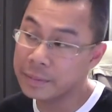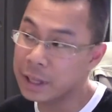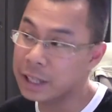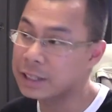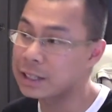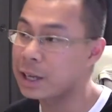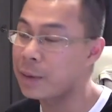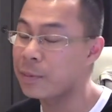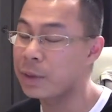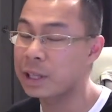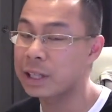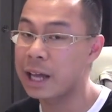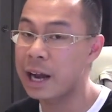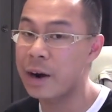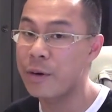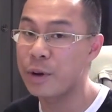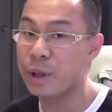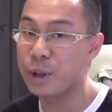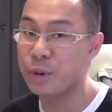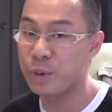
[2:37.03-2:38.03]
It's something that
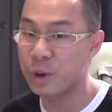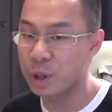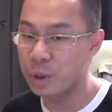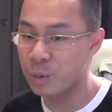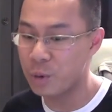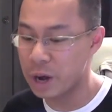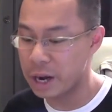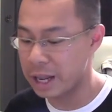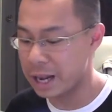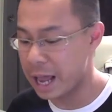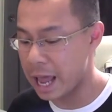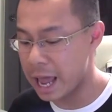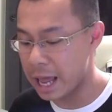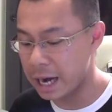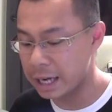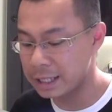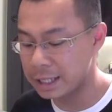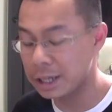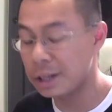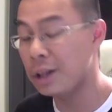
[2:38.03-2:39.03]
I really, really wanted,
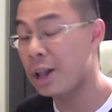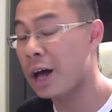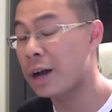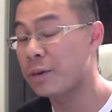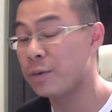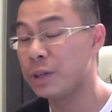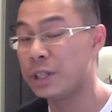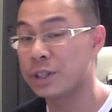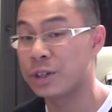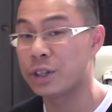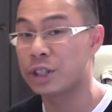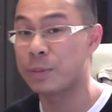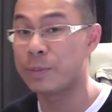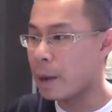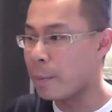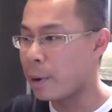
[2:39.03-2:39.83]
and I did a lot of research